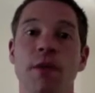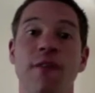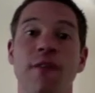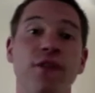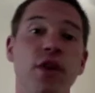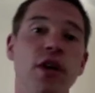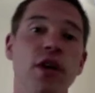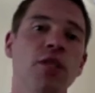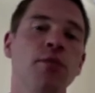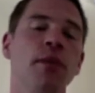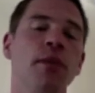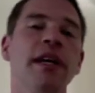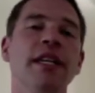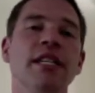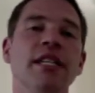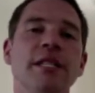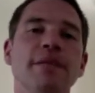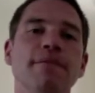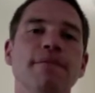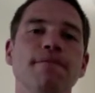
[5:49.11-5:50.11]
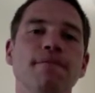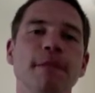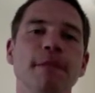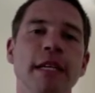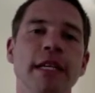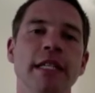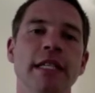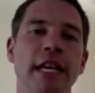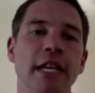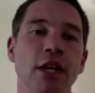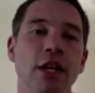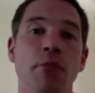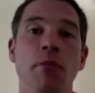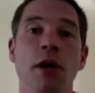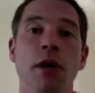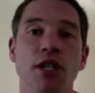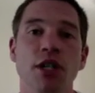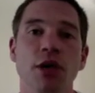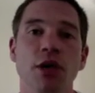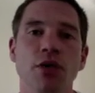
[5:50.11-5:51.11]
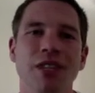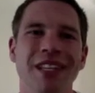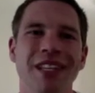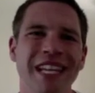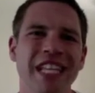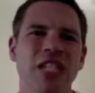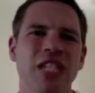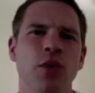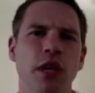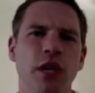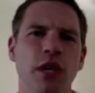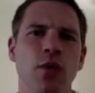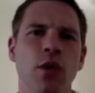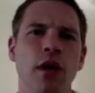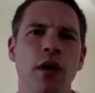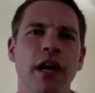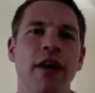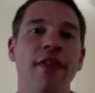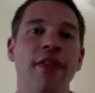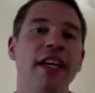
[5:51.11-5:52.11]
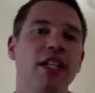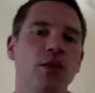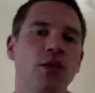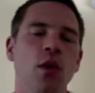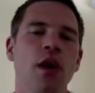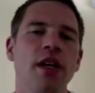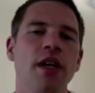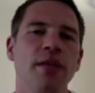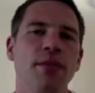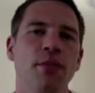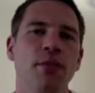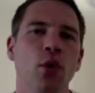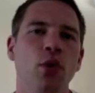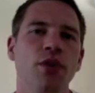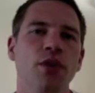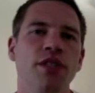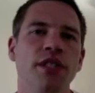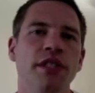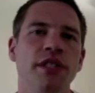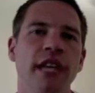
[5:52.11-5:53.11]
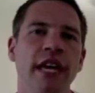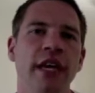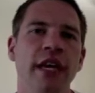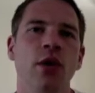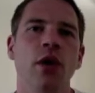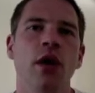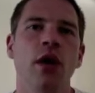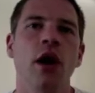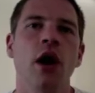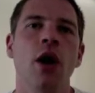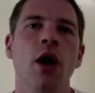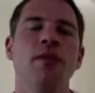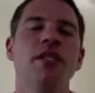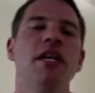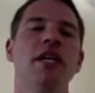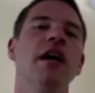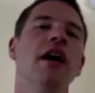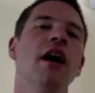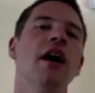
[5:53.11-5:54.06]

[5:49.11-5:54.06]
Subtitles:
The first place is in your muscles, and that's where you want it, and that's why it's important to take on carbs